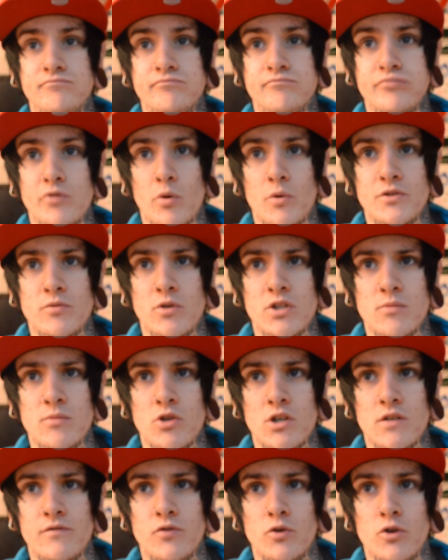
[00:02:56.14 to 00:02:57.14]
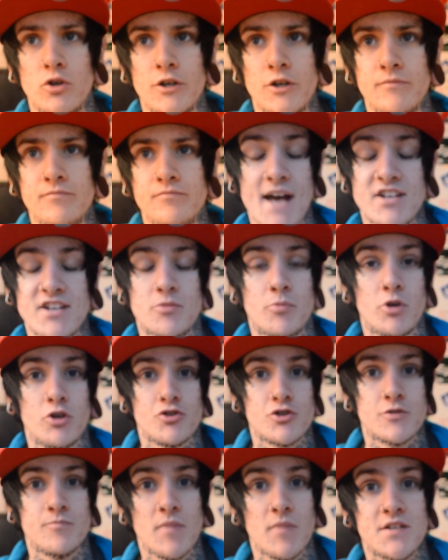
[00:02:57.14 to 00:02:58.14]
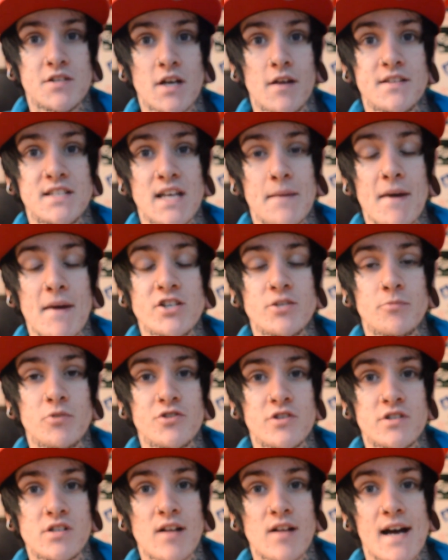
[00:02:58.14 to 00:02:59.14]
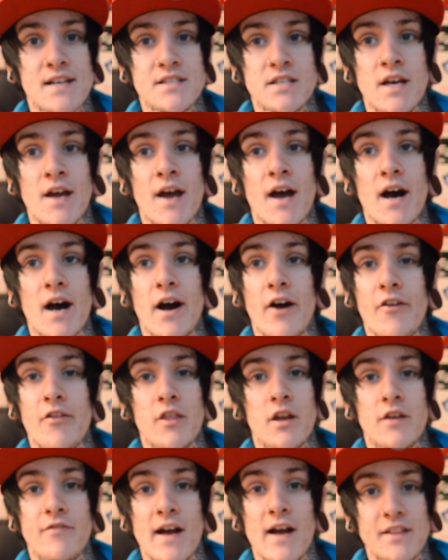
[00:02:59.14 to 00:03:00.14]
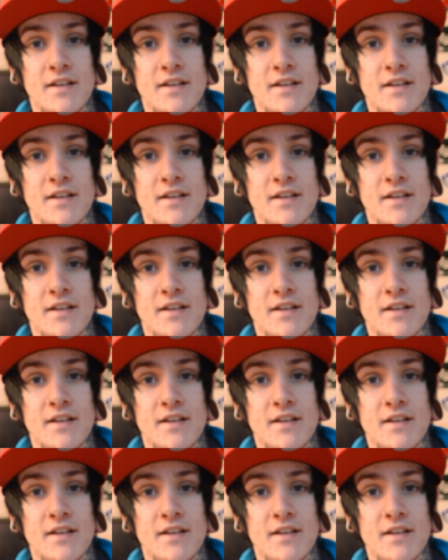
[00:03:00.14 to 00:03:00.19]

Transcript: what's the word I'm looking for? Attributes. It's got the same attributes as glass, other than the fact